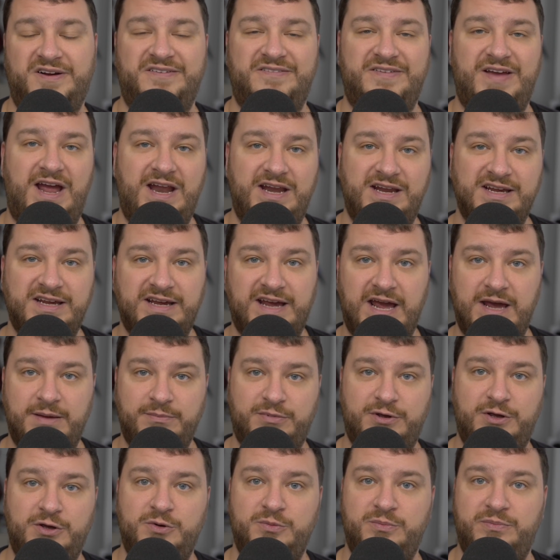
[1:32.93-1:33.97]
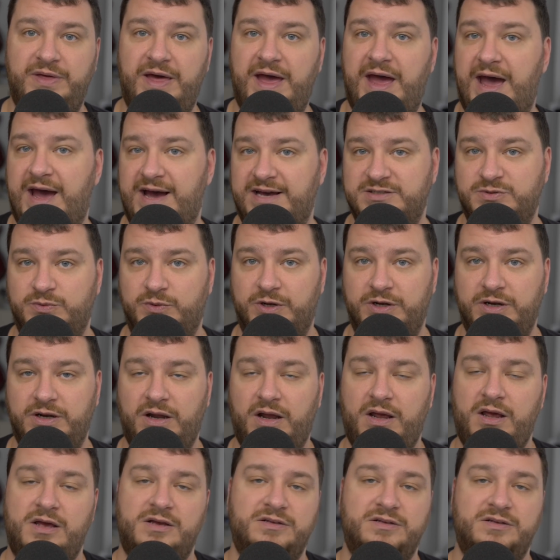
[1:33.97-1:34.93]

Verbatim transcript: of any GameCube that has one.